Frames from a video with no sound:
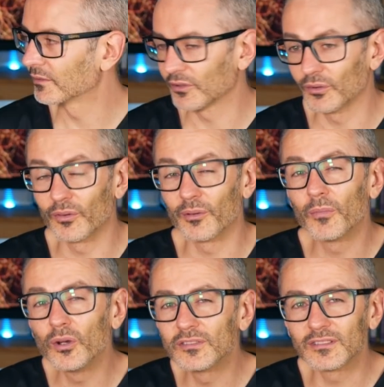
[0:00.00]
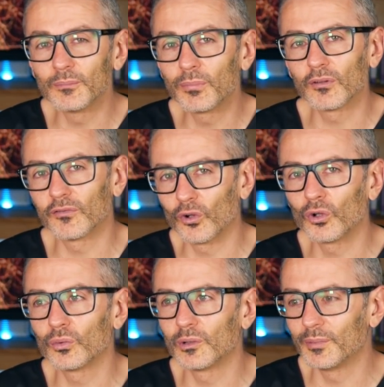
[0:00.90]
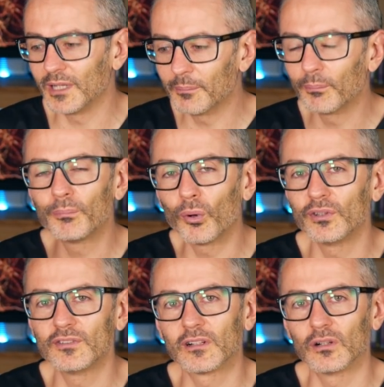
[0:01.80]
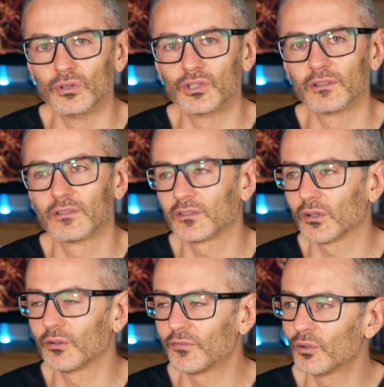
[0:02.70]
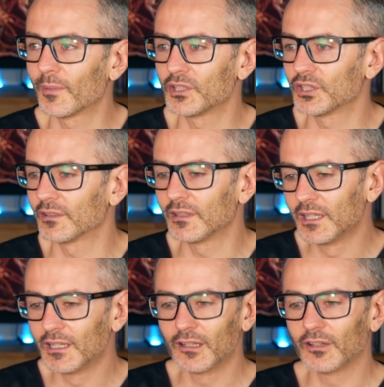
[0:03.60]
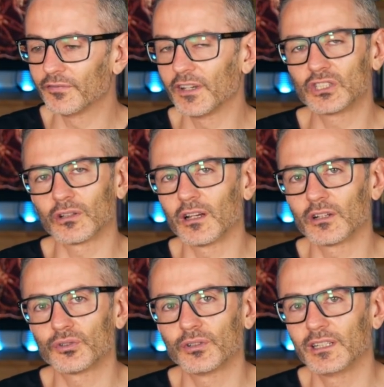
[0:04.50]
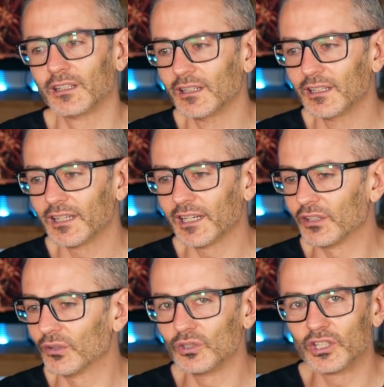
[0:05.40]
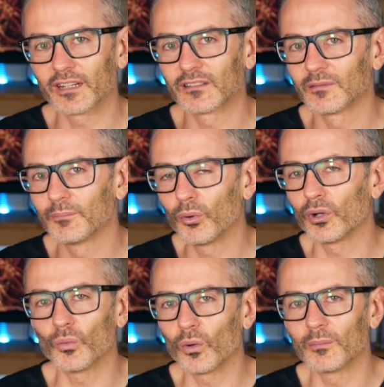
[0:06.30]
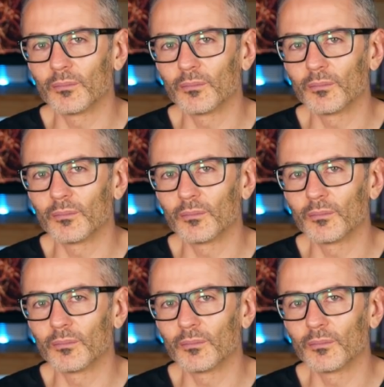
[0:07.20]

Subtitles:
So the most simple of all would be a point occlusion. So if you imagine the facial artery and you inject 0.1